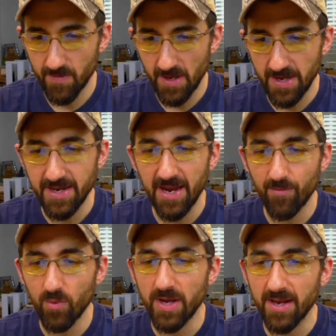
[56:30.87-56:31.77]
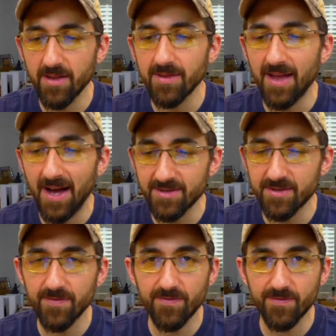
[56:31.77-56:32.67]
And yeah, we'll get lots
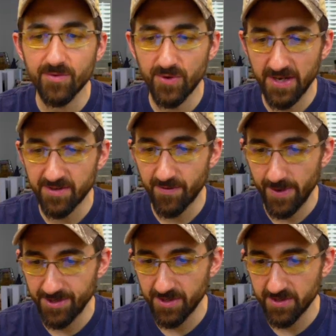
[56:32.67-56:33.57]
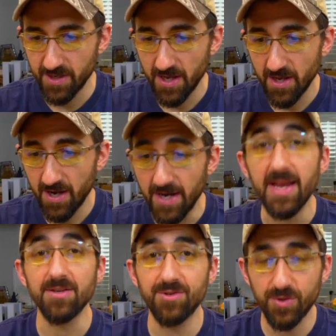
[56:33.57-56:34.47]
of transformations. Uh,
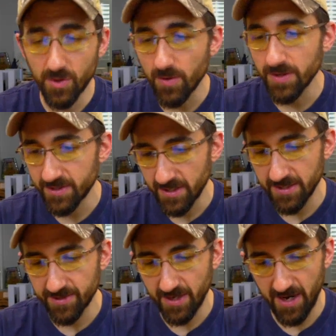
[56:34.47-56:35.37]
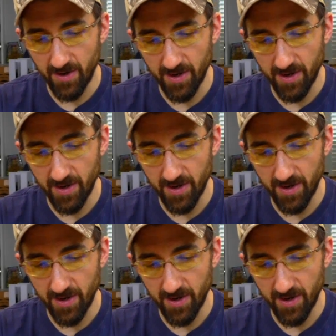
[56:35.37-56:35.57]
yes, Juno is is Hera.